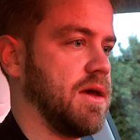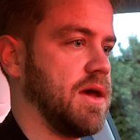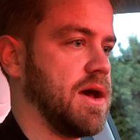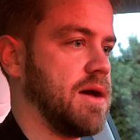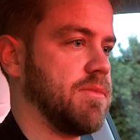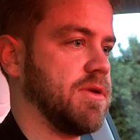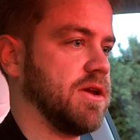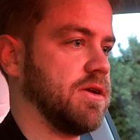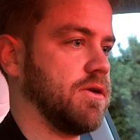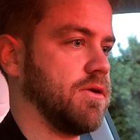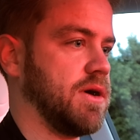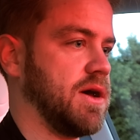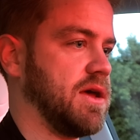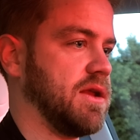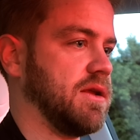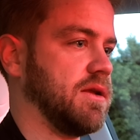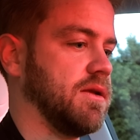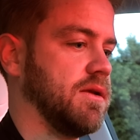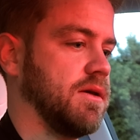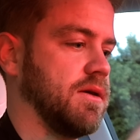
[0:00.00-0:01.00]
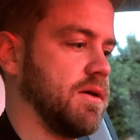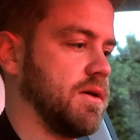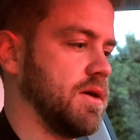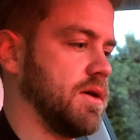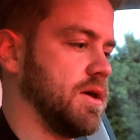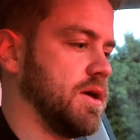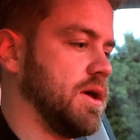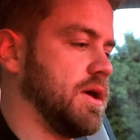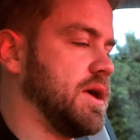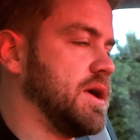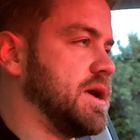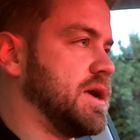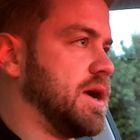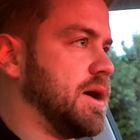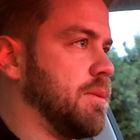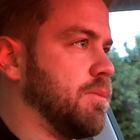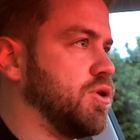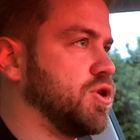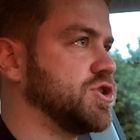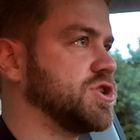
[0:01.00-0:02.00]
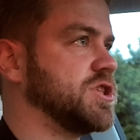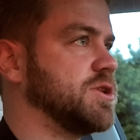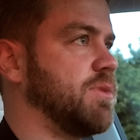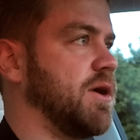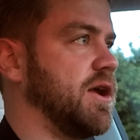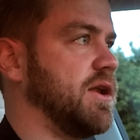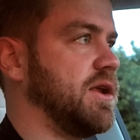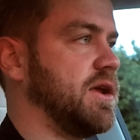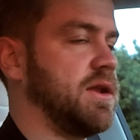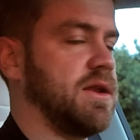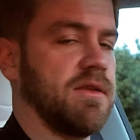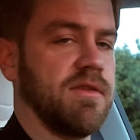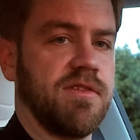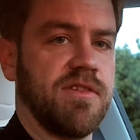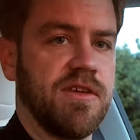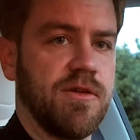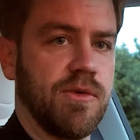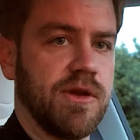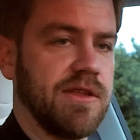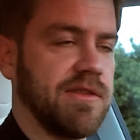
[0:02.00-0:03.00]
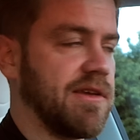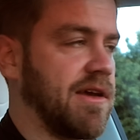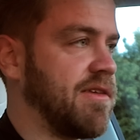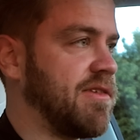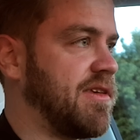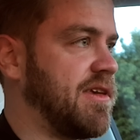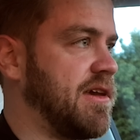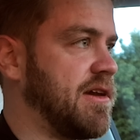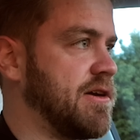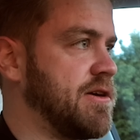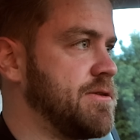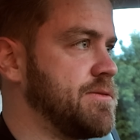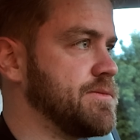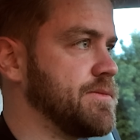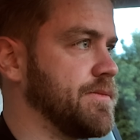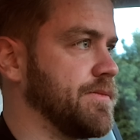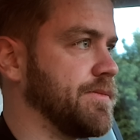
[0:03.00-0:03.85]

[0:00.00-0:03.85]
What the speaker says: I'm going to go ahead and push the button in and see what it does here.